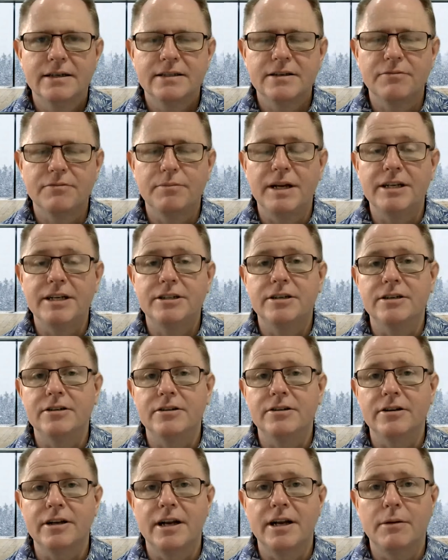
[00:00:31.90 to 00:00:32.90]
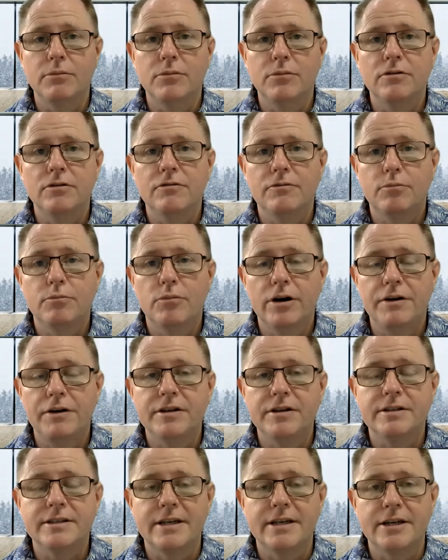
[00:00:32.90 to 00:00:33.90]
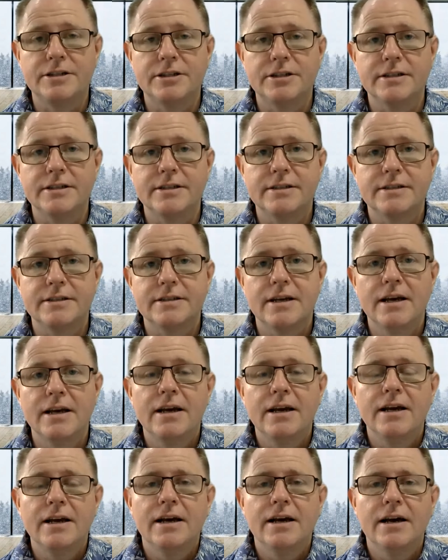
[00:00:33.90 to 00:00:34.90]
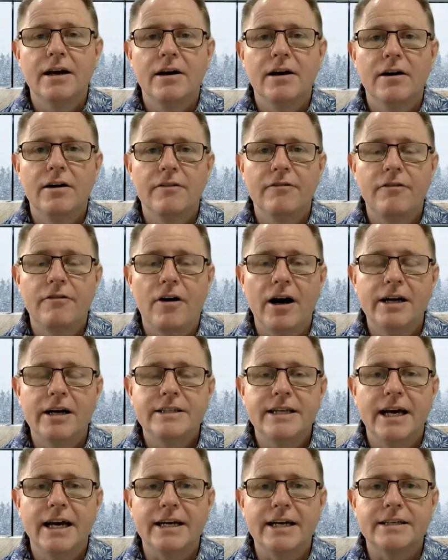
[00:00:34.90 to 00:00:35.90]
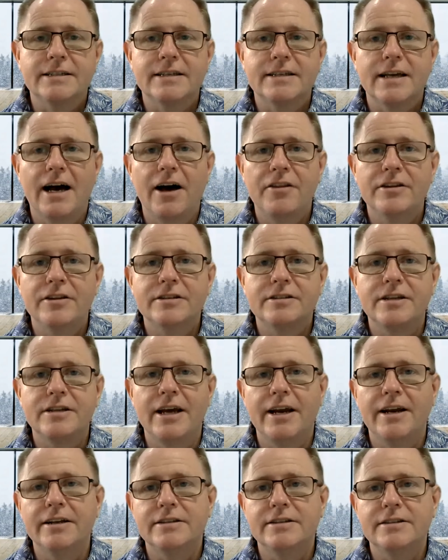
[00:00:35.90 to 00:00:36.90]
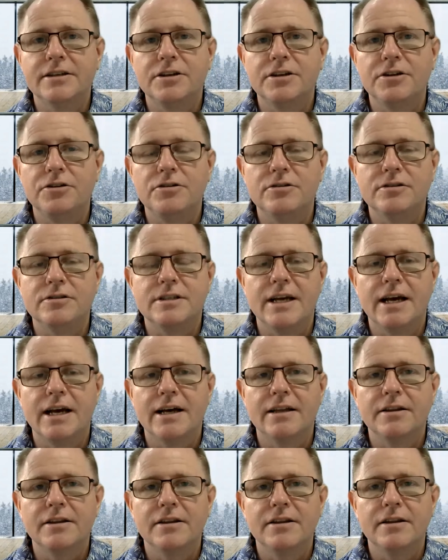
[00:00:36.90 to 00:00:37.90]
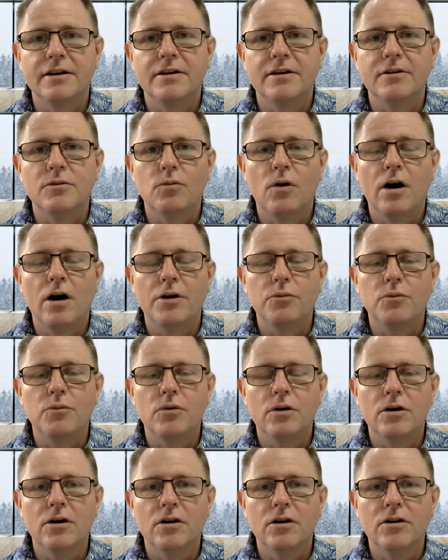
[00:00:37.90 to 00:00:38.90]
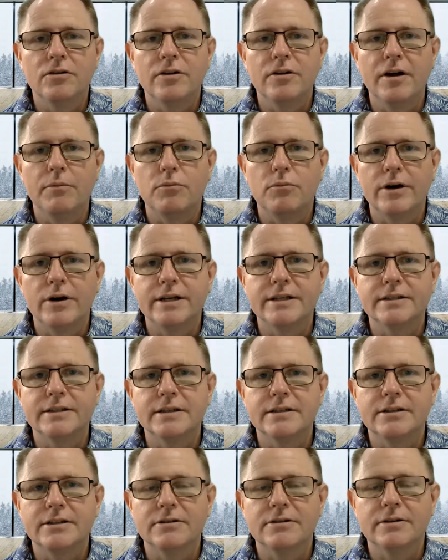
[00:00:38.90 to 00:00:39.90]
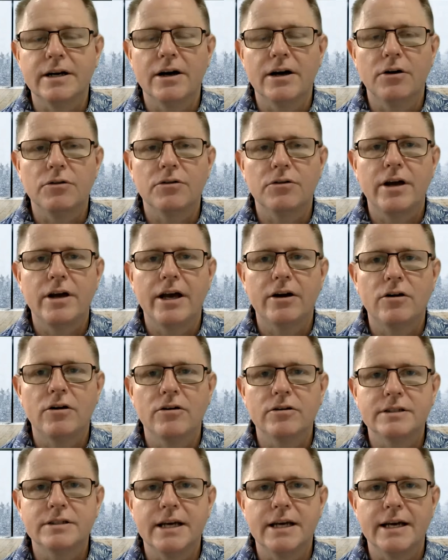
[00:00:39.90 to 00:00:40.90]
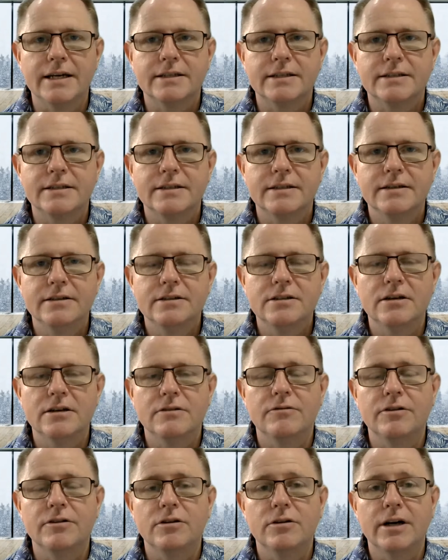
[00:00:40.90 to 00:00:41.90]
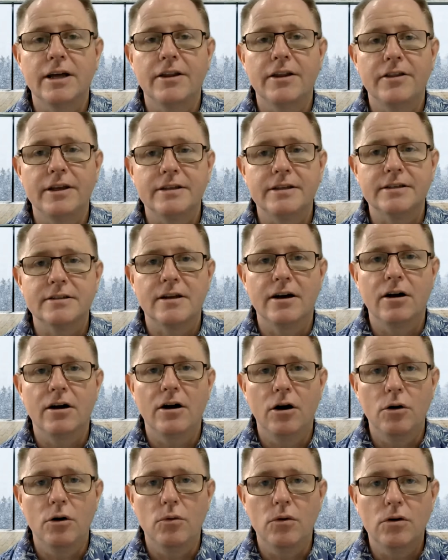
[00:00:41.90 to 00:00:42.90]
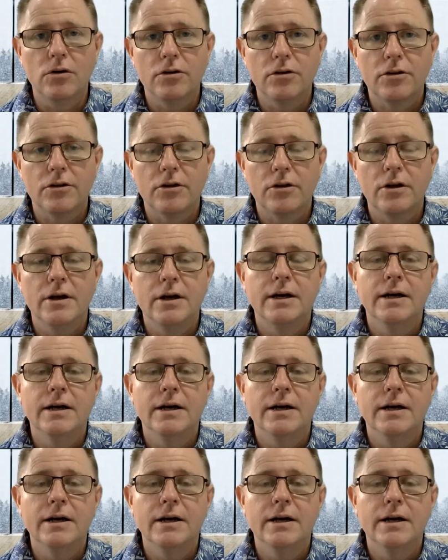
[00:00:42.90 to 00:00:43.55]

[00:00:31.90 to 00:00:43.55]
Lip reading: As I've mentioned on a number of previous sessions, FHIR takes other standards that are used out in the wide world and brings it to a healthcare context. So if we look at things like OAuth,